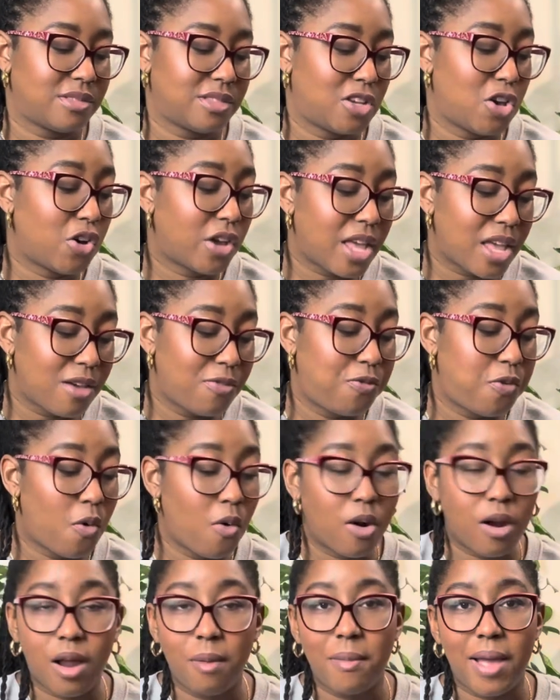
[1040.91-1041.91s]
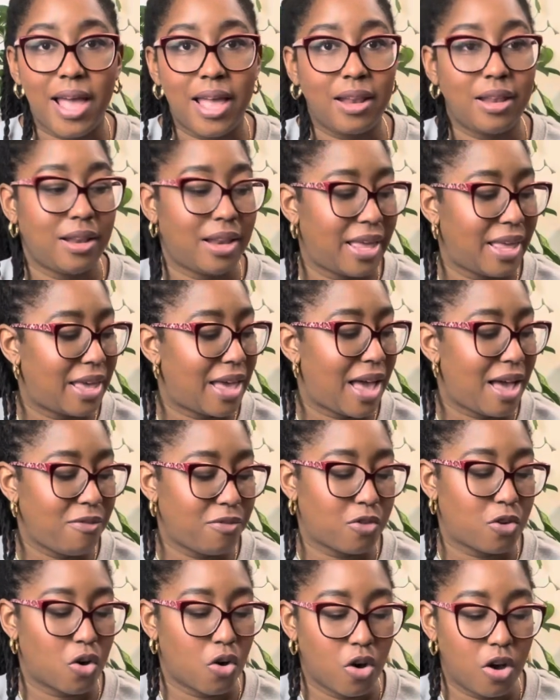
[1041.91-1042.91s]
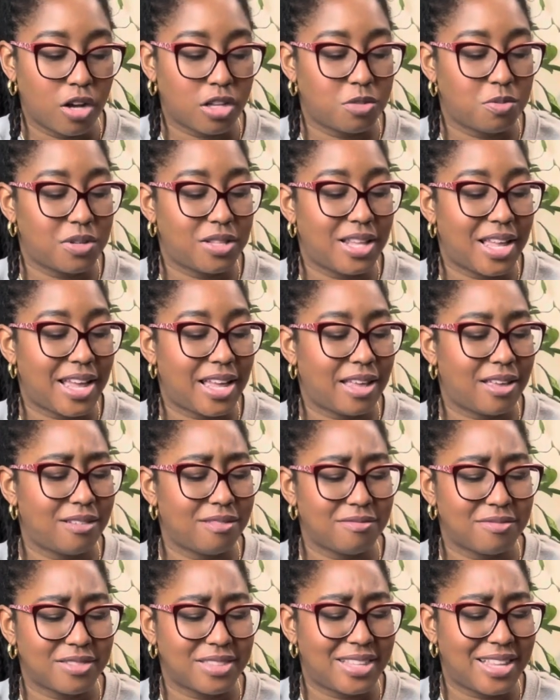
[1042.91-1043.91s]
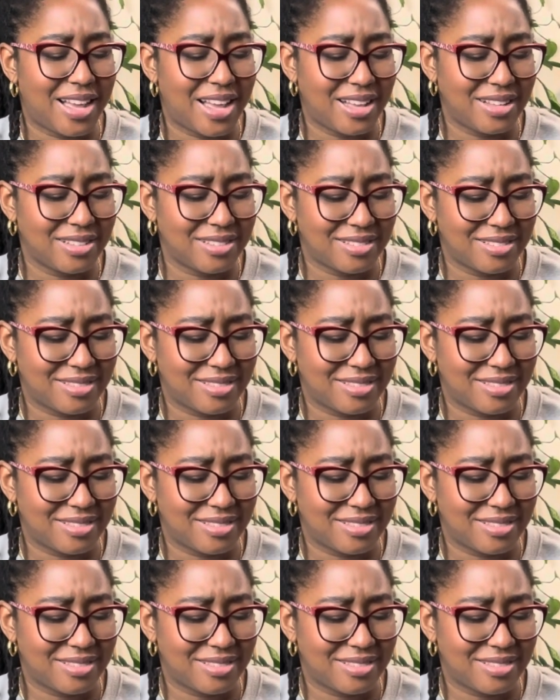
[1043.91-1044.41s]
Cooking for a man, like I've cooked, but like not